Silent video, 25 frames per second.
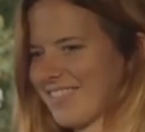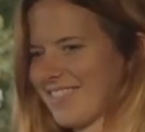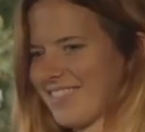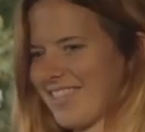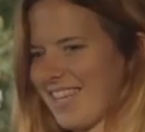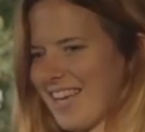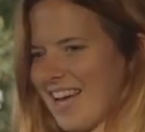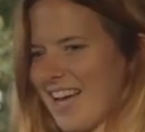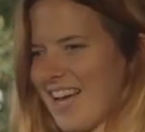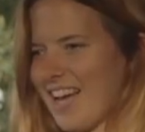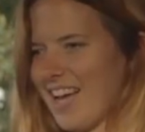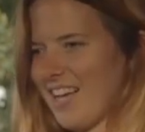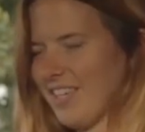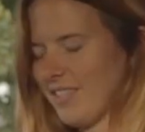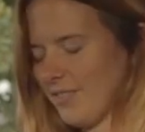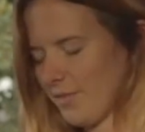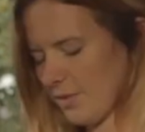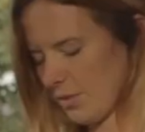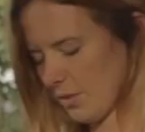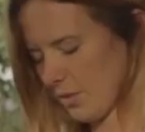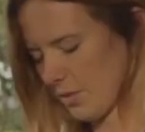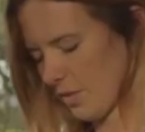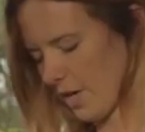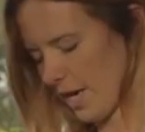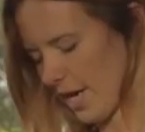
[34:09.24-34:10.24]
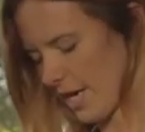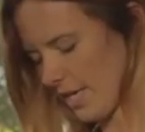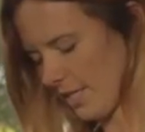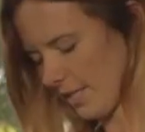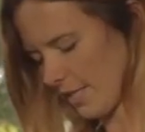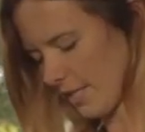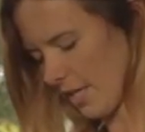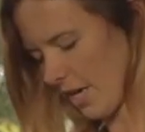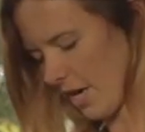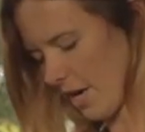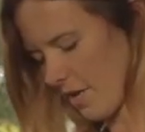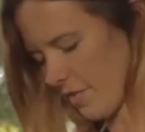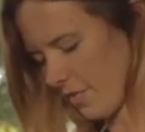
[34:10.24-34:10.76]
Yeah, it's all
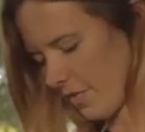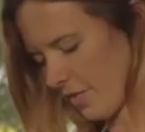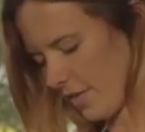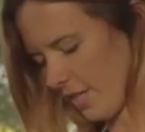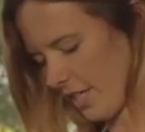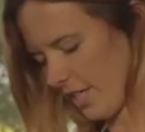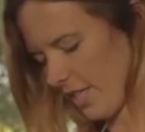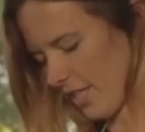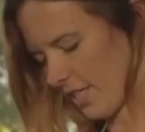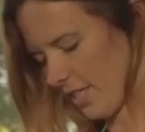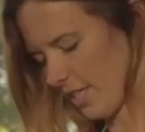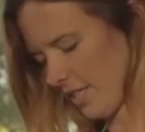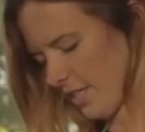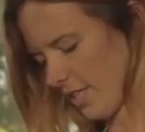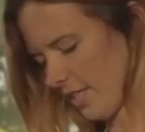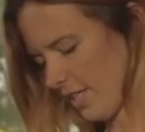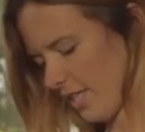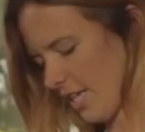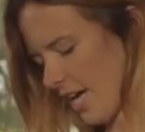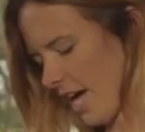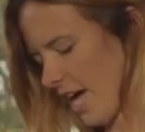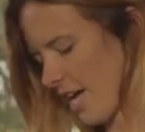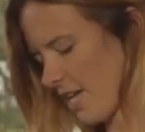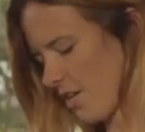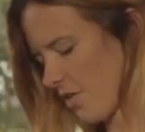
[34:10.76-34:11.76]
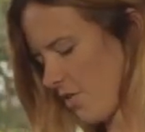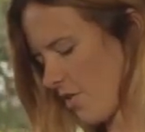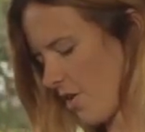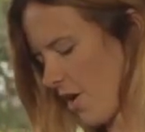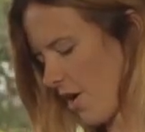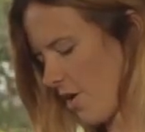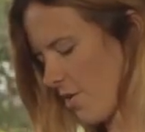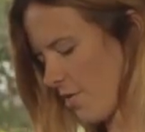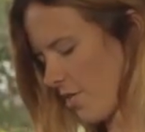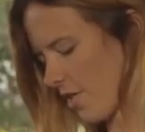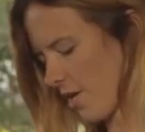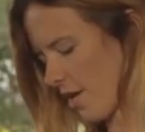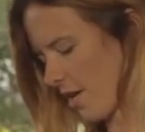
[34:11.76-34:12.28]
right. So hopefully, yeah, you
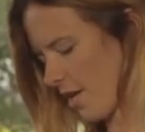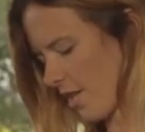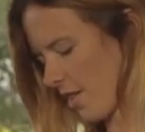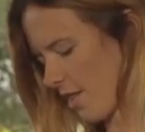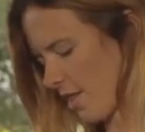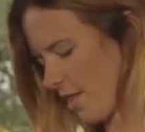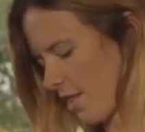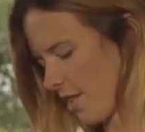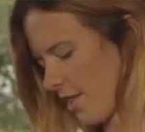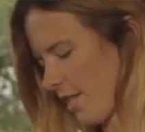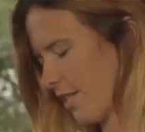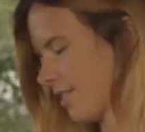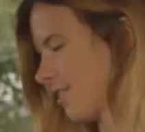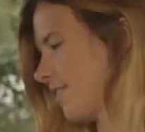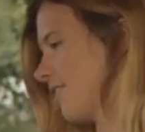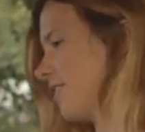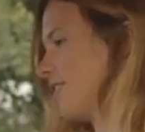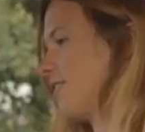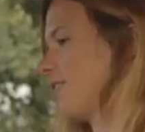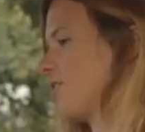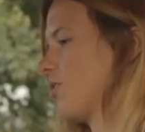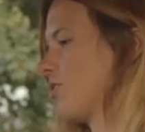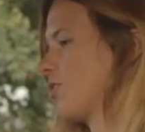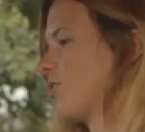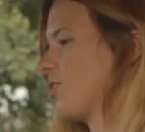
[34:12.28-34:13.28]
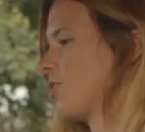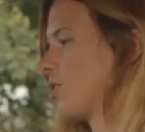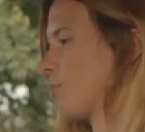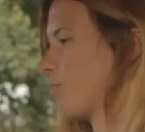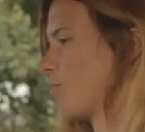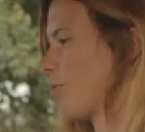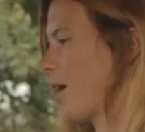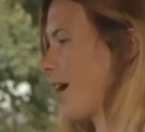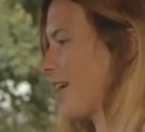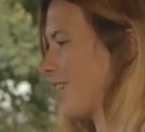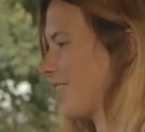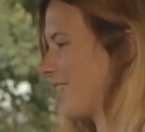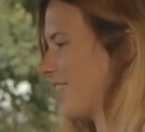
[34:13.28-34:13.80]
know that this is just a
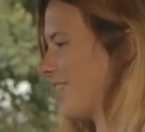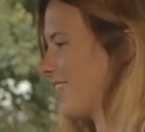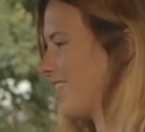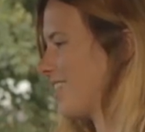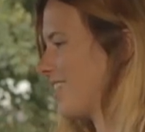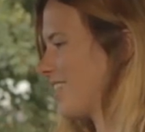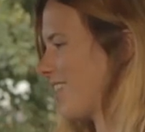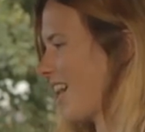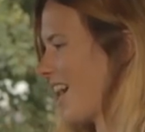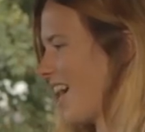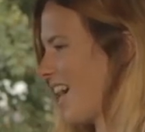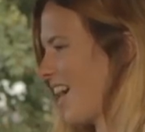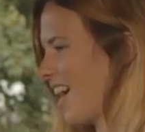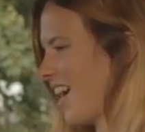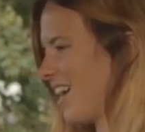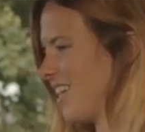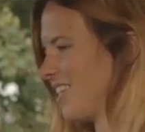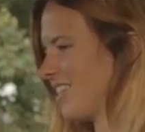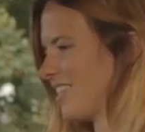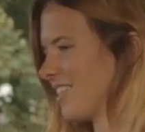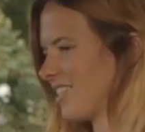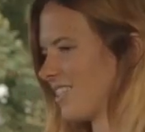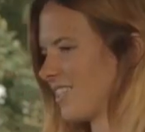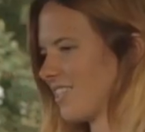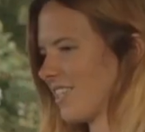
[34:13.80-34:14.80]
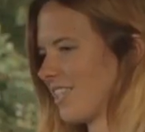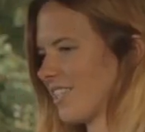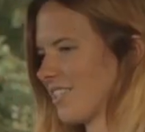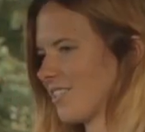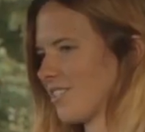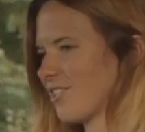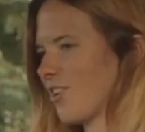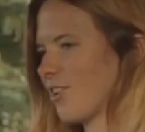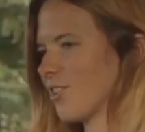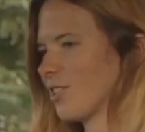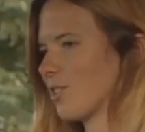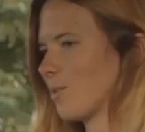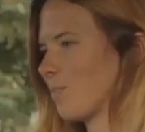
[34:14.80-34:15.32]
practice, and
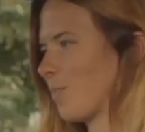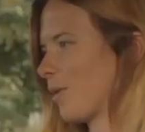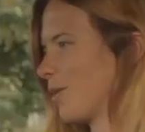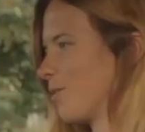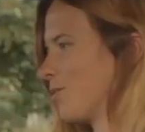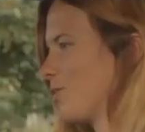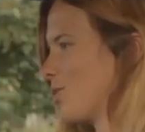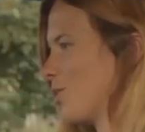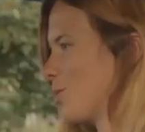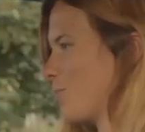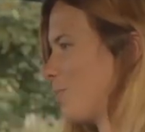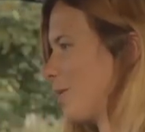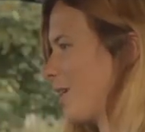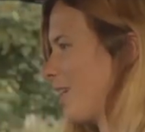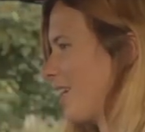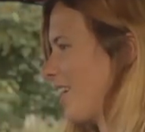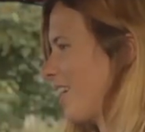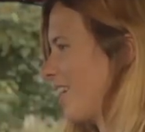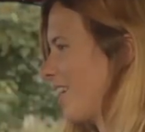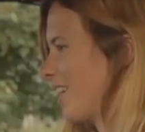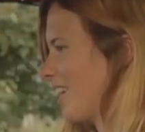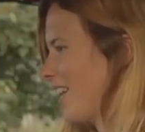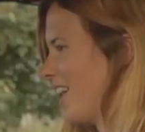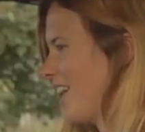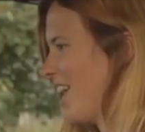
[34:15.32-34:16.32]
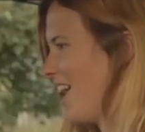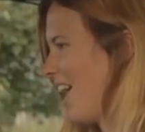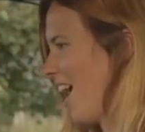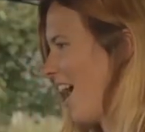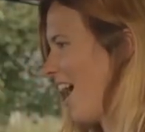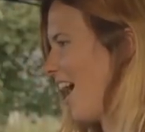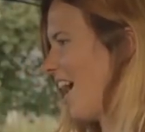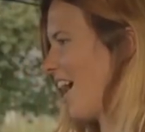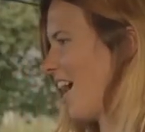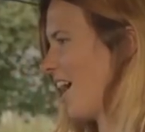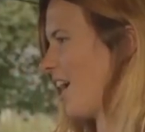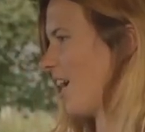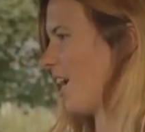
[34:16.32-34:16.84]
it's not supposed to be
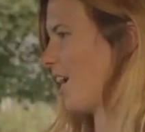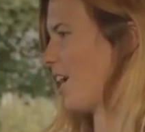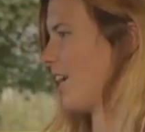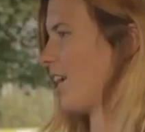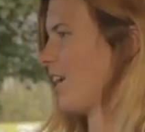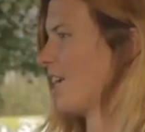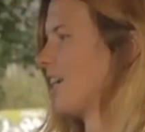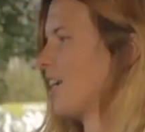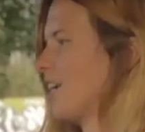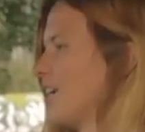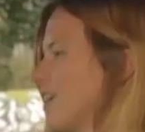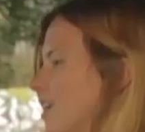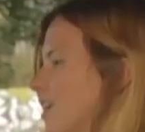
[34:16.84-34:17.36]
a